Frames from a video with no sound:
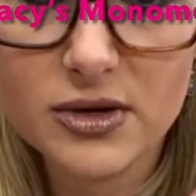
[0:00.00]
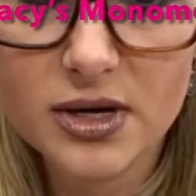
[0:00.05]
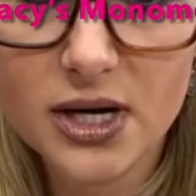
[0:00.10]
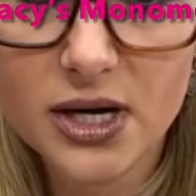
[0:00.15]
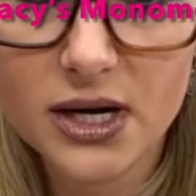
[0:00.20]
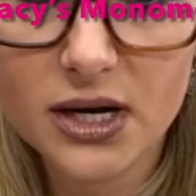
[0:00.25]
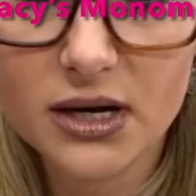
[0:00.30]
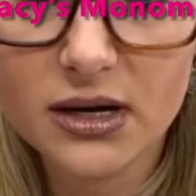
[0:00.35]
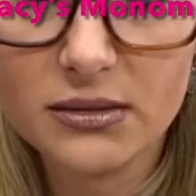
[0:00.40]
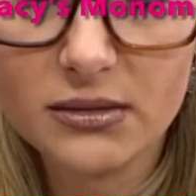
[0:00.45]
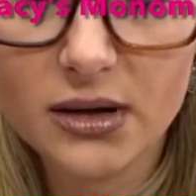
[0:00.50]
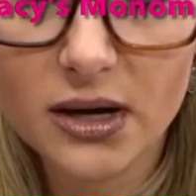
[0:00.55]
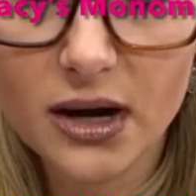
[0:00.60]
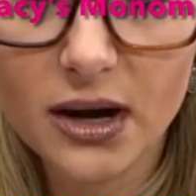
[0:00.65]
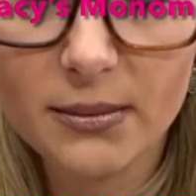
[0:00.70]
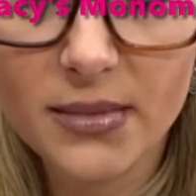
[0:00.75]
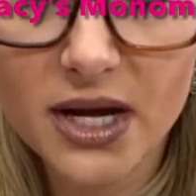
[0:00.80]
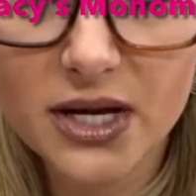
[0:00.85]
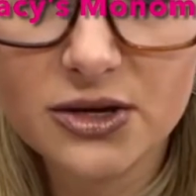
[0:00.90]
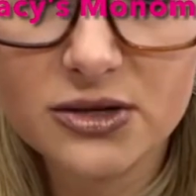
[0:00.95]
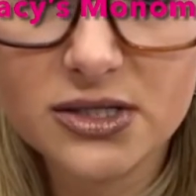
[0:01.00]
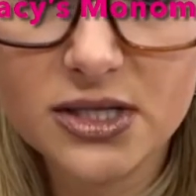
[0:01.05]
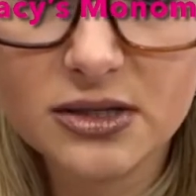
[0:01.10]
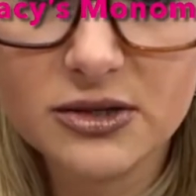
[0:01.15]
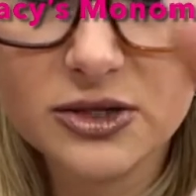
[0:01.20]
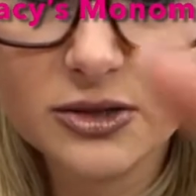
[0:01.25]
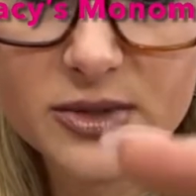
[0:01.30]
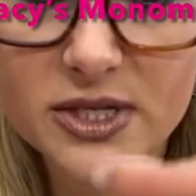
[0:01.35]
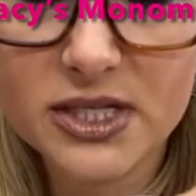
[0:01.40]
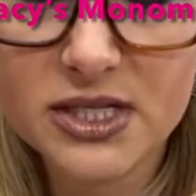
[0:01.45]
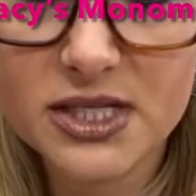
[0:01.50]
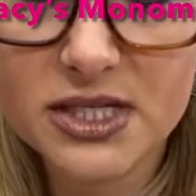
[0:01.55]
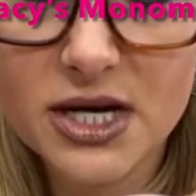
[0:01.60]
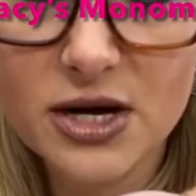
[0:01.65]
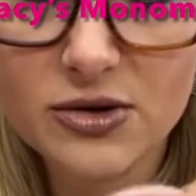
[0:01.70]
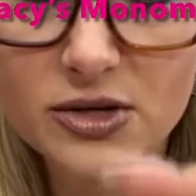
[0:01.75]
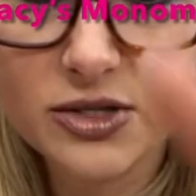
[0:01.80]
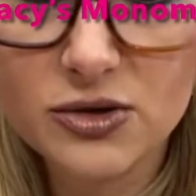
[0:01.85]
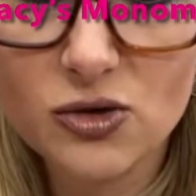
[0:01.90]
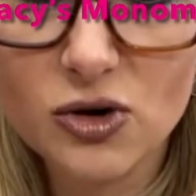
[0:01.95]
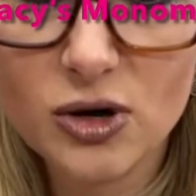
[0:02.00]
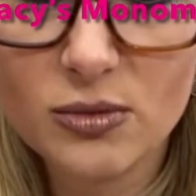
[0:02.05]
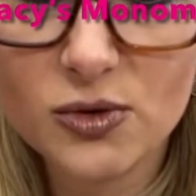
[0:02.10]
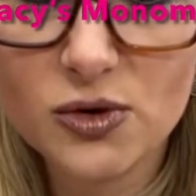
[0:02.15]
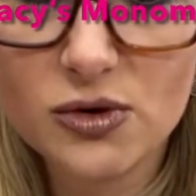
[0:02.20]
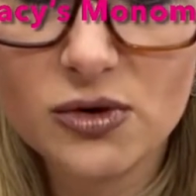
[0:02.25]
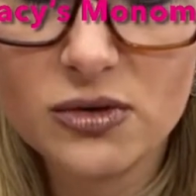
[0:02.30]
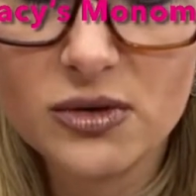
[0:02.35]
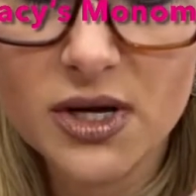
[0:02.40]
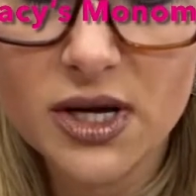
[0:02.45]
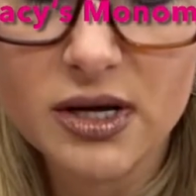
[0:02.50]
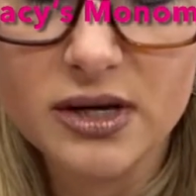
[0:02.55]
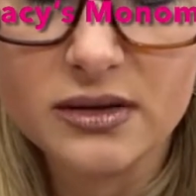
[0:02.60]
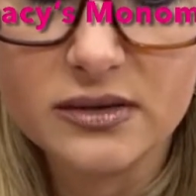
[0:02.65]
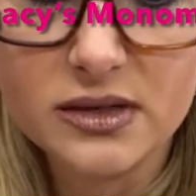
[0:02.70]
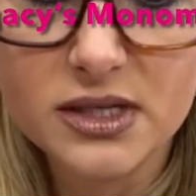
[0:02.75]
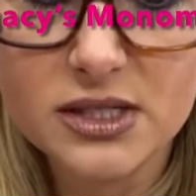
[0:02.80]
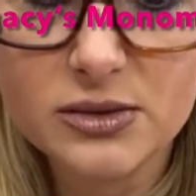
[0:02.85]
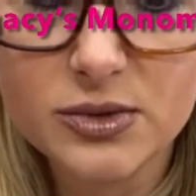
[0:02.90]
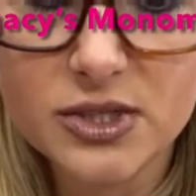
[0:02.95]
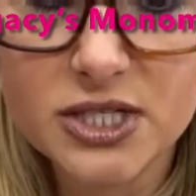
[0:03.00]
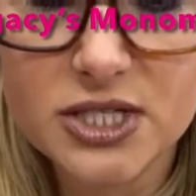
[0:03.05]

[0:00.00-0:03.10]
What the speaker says: I may use a little bit of Snow Adorable. This one is